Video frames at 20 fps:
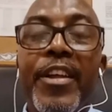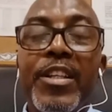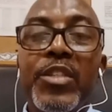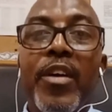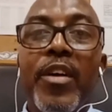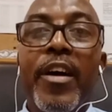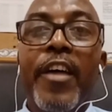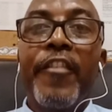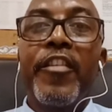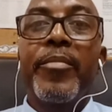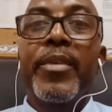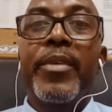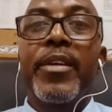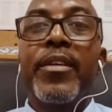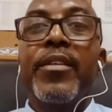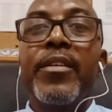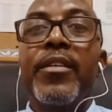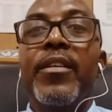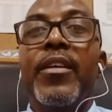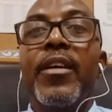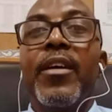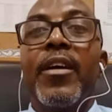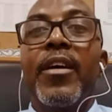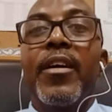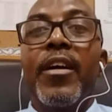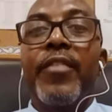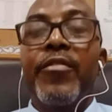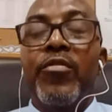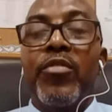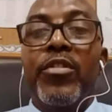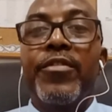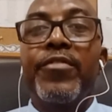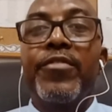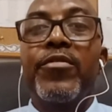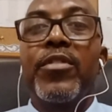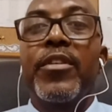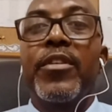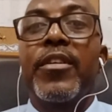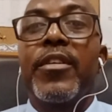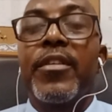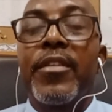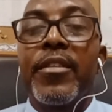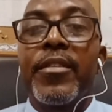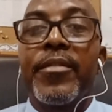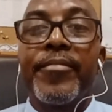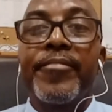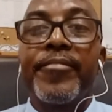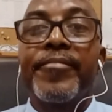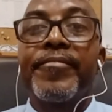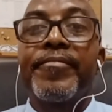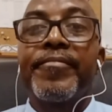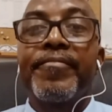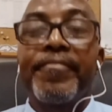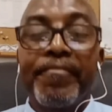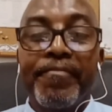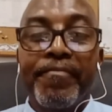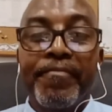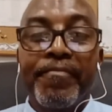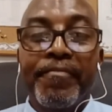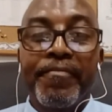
thanks for having me. Have a wonderful day. You're most welcome.